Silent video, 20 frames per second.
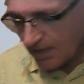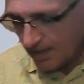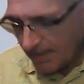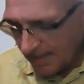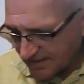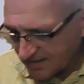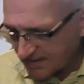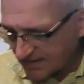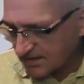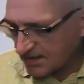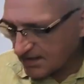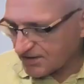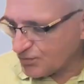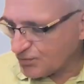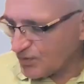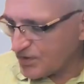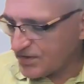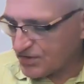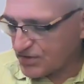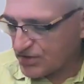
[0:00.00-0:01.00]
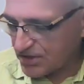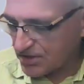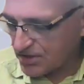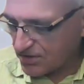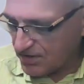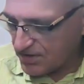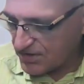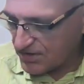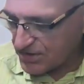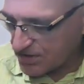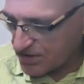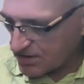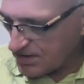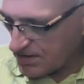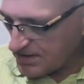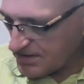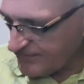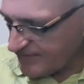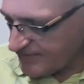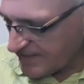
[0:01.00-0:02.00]
Let's start with the circle. A circle
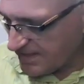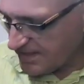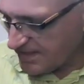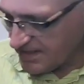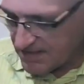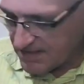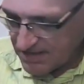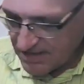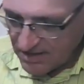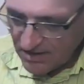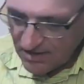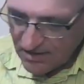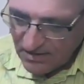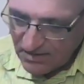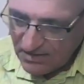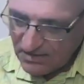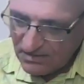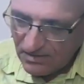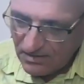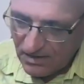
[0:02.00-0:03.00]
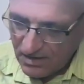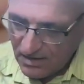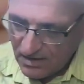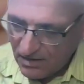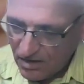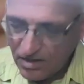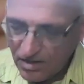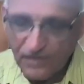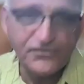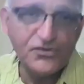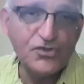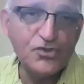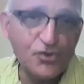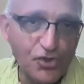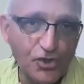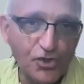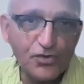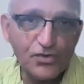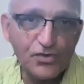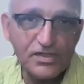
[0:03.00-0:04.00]
is very easy. All of you
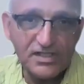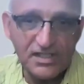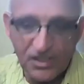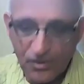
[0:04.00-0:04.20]
know the